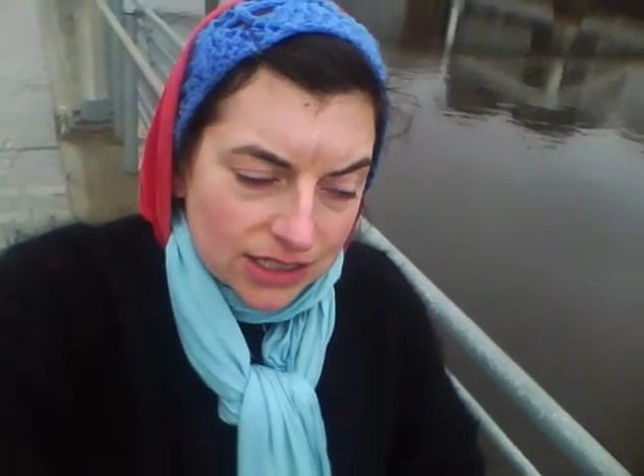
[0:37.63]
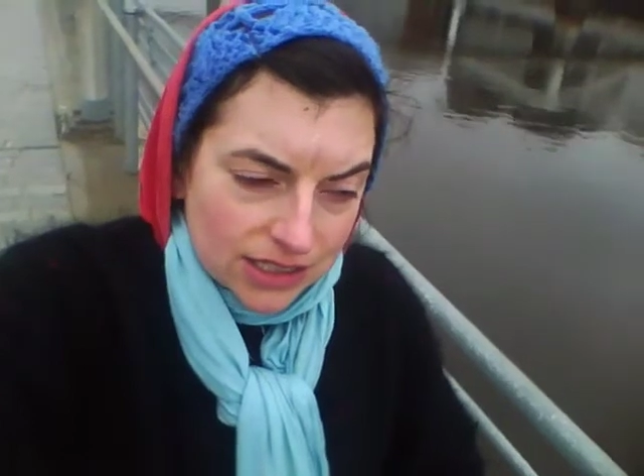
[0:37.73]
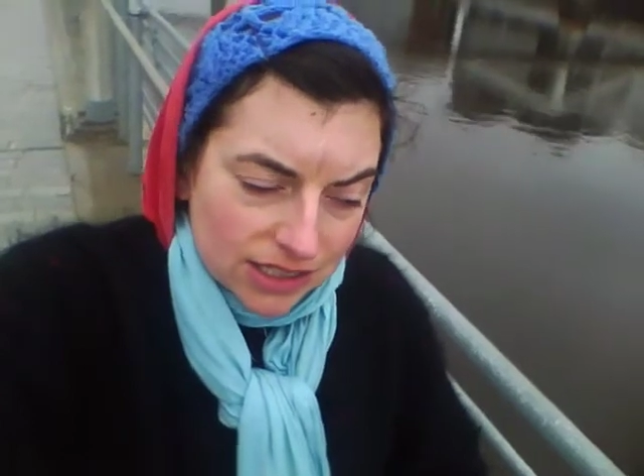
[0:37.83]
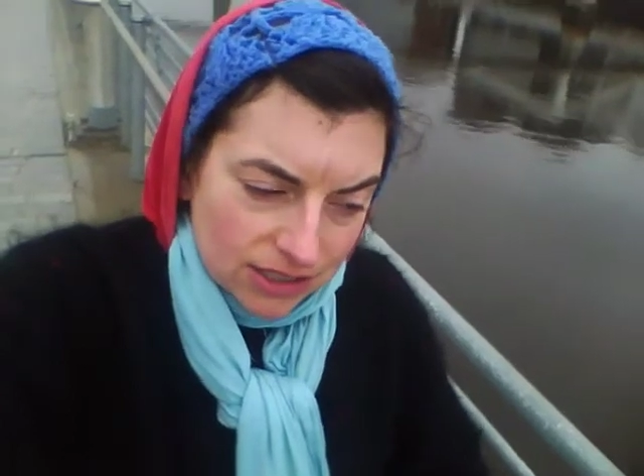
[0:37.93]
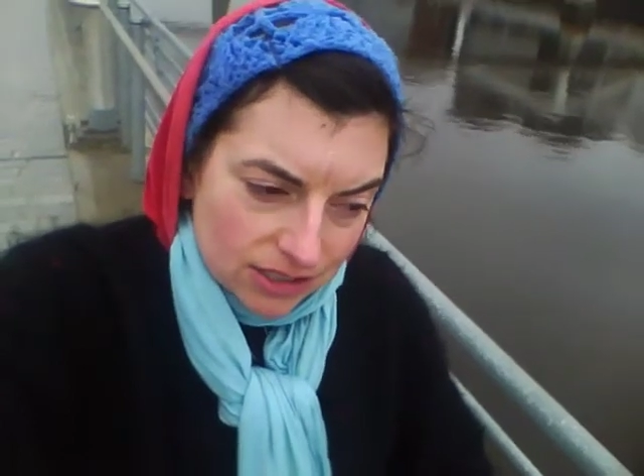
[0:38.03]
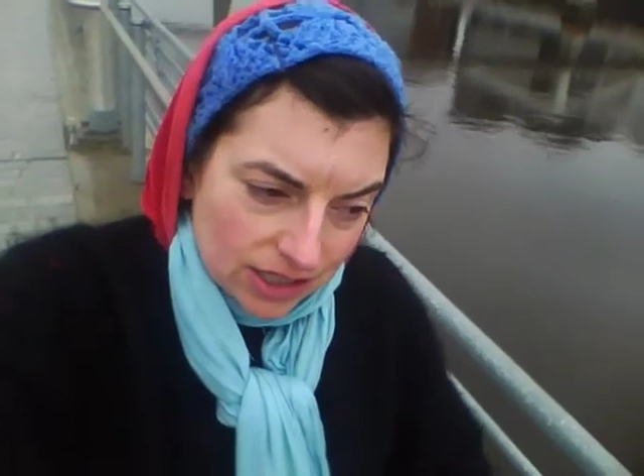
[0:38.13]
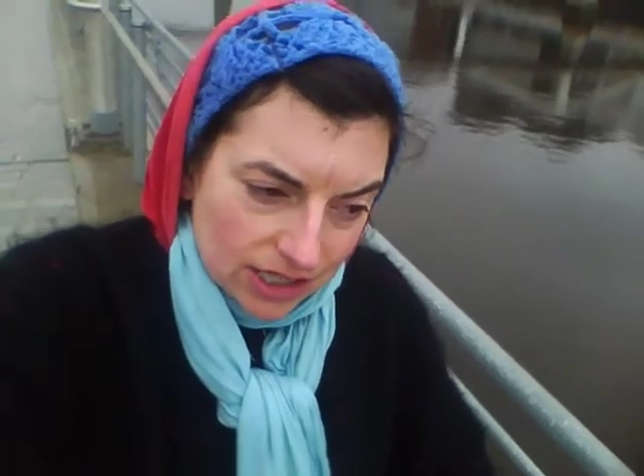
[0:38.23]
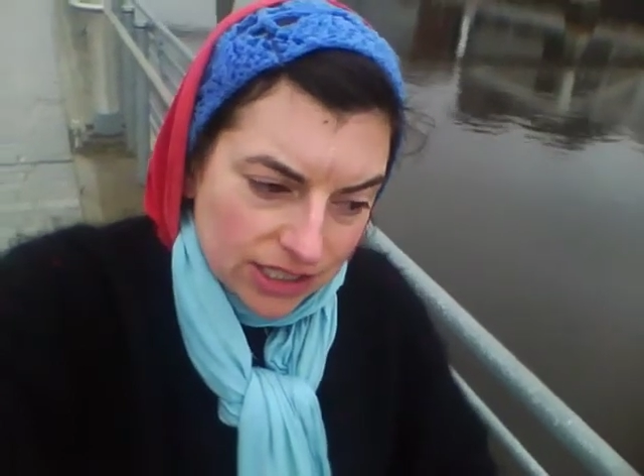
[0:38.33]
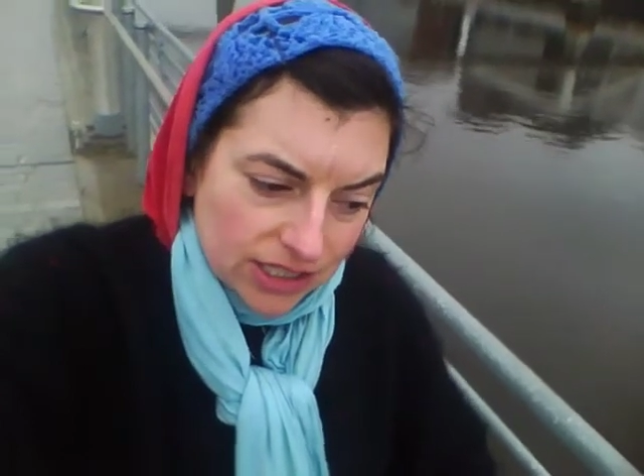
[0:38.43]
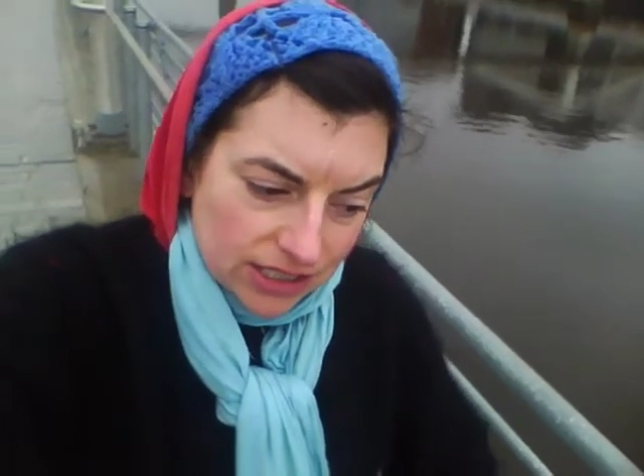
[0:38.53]
I thought, oh
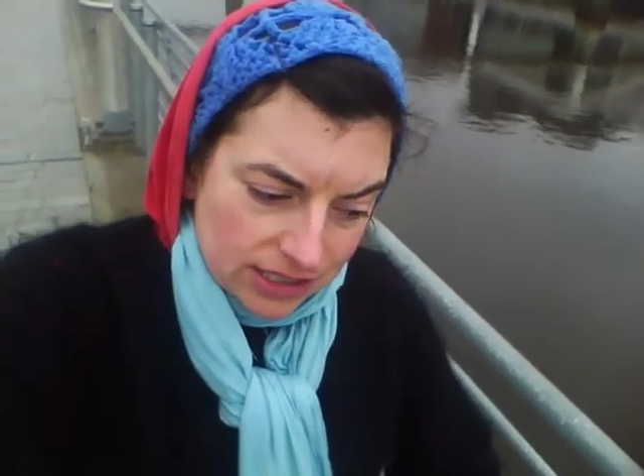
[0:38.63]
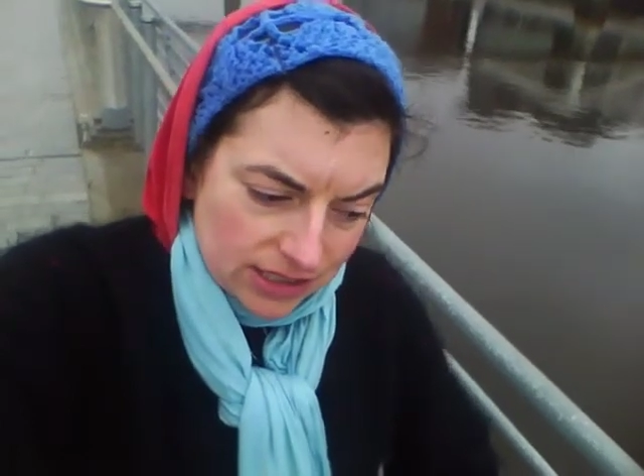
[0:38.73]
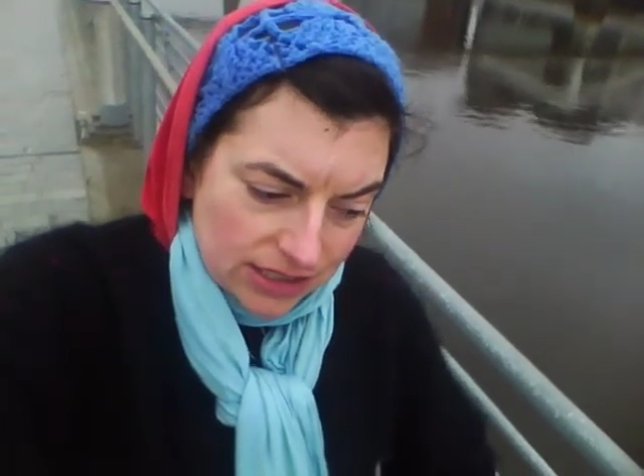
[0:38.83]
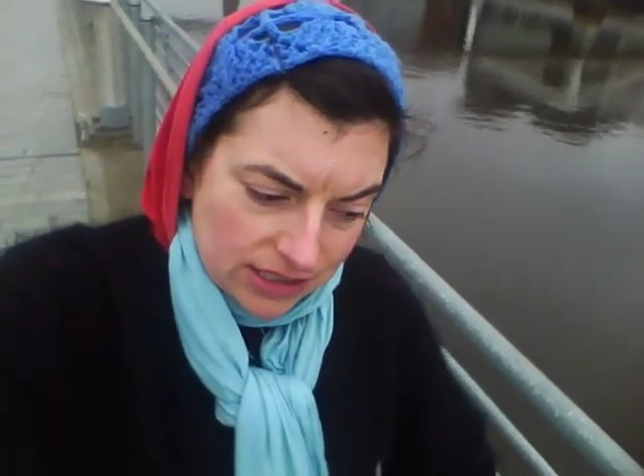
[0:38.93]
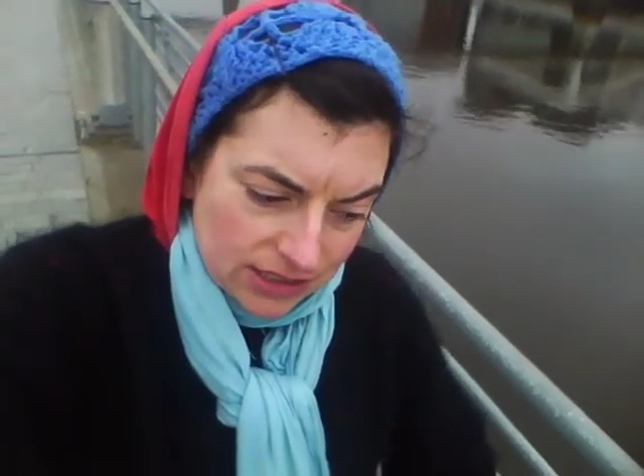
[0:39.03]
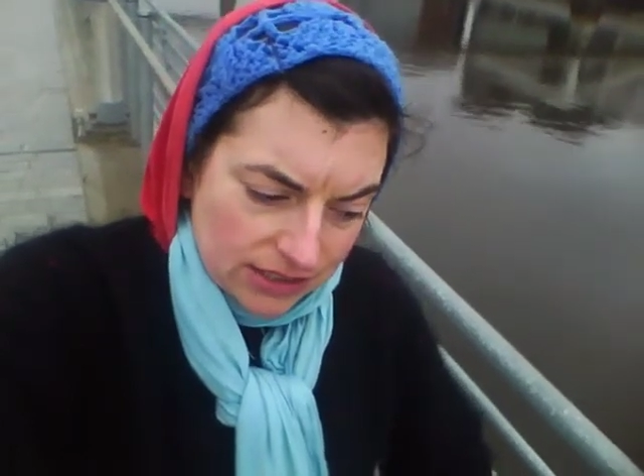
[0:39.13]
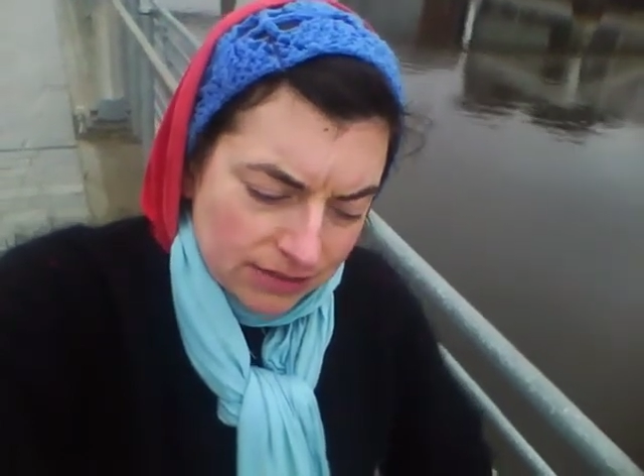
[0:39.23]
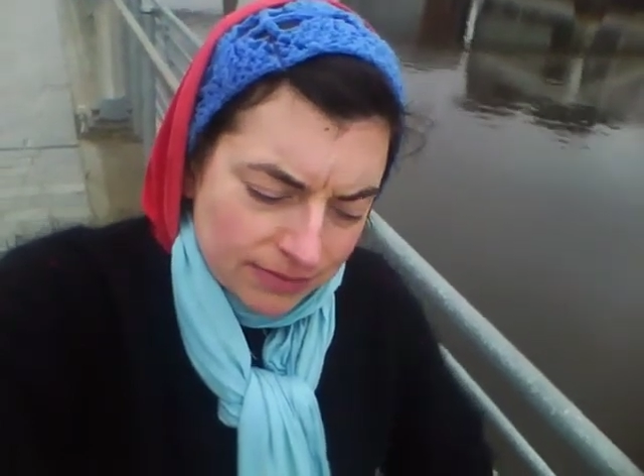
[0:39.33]
gosh, that's